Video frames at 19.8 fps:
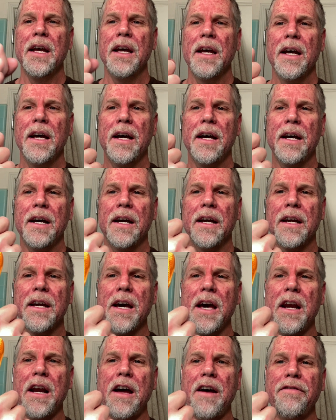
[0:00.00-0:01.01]

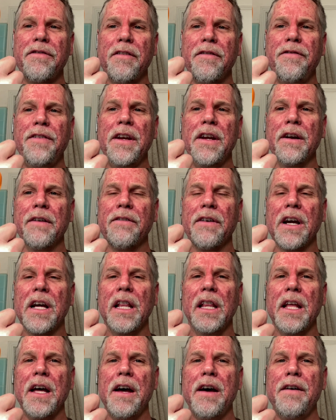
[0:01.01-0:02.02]
cut off a finger of a
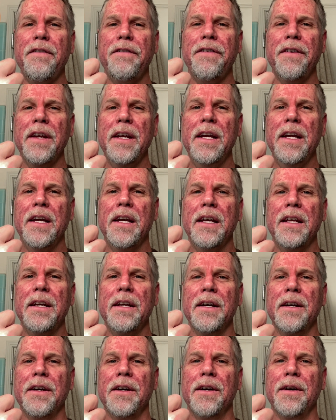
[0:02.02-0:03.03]
glove,
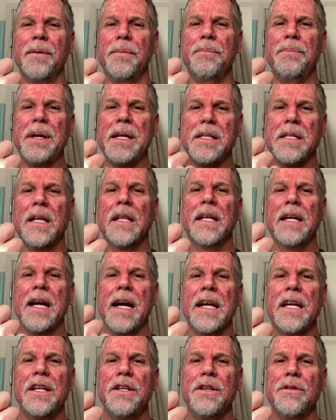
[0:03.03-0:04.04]
and basically
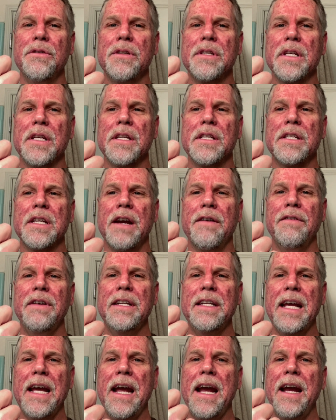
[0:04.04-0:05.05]
I could use this every
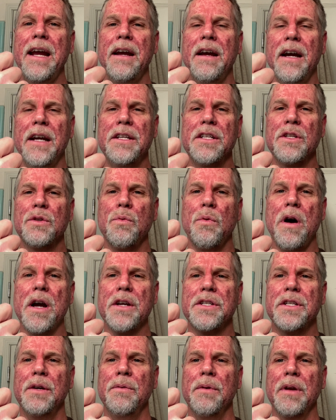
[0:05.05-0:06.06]
day. I just
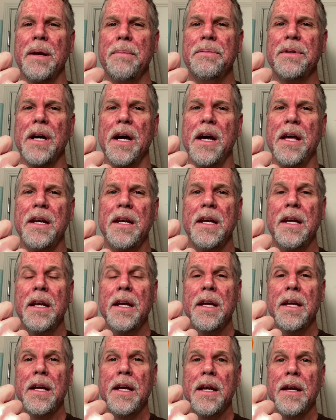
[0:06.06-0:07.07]
wash it when I'm done,
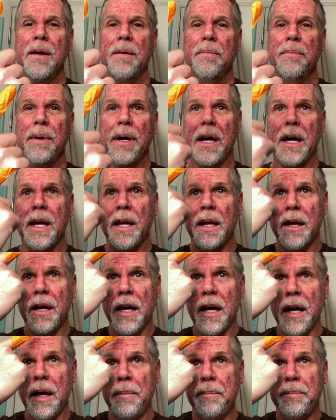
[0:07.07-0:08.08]
but
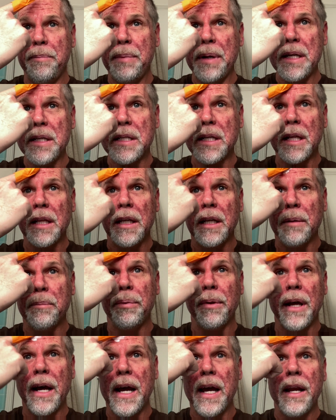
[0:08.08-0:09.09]
I basically
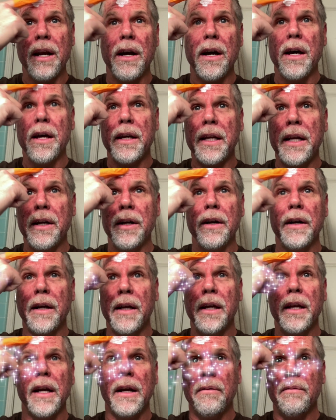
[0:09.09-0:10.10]
apply it on here
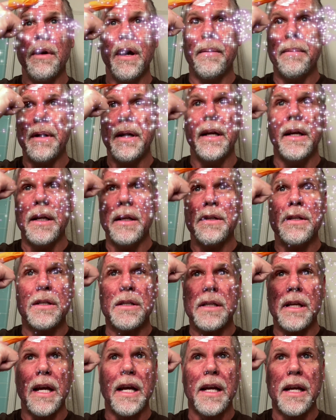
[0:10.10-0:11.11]
and I rub it in just
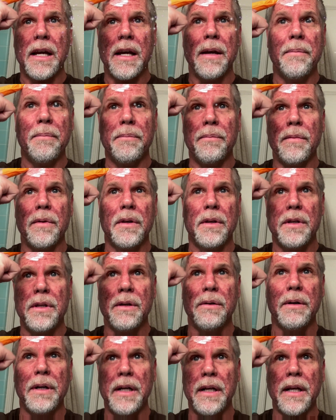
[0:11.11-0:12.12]
like I'm
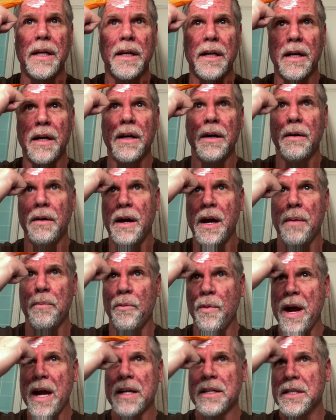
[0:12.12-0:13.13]
doing, I'm
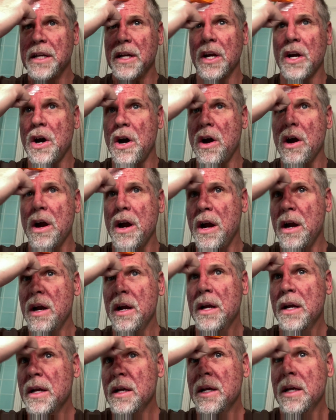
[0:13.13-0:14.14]
waxing a car.
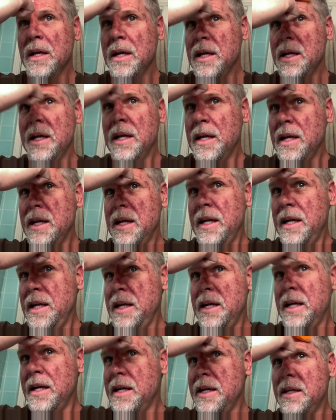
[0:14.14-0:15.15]

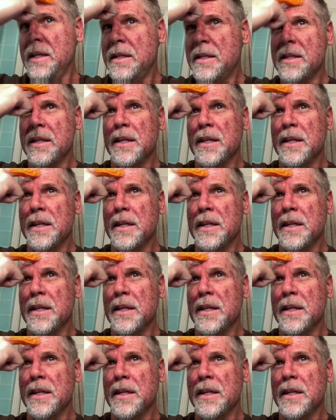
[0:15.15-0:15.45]
And